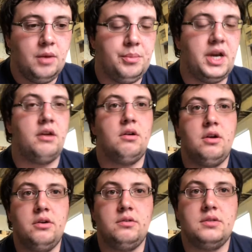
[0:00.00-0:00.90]

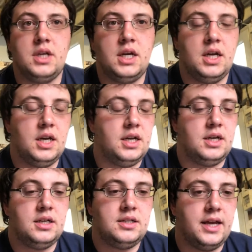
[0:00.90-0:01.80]
Monero's
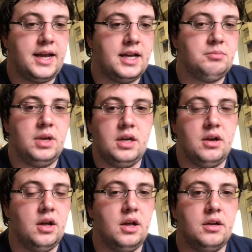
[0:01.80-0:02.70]
uh, tech admin
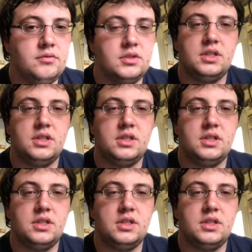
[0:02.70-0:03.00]
uh,